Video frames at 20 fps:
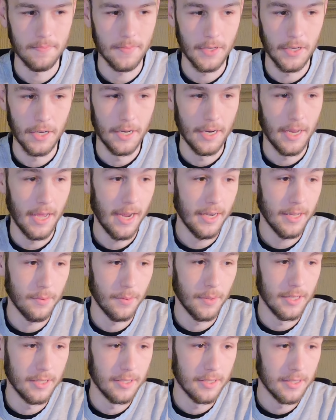gun
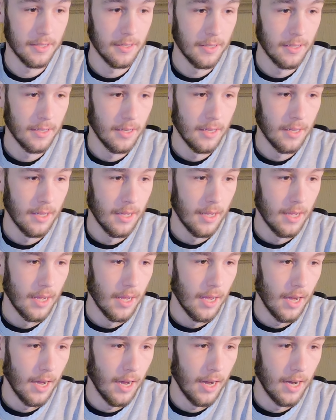anyways.
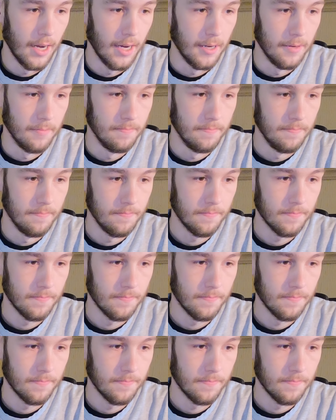So